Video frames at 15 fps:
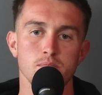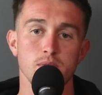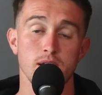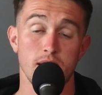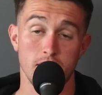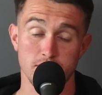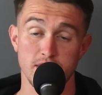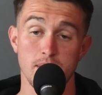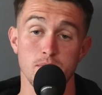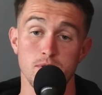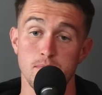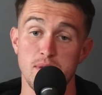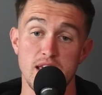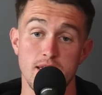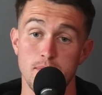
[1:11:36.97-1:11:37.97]
and I was able to
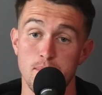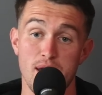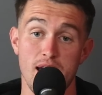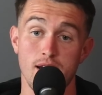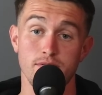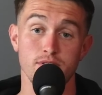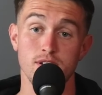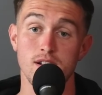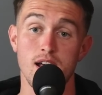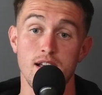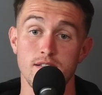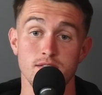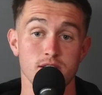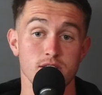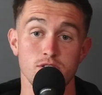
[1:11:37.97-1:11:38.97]
make it back for the last
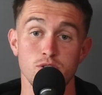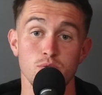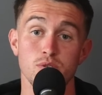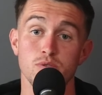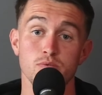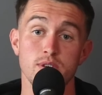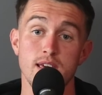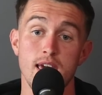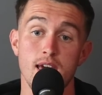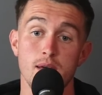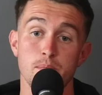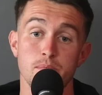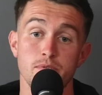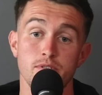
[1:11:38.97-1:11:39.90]
like two or three games.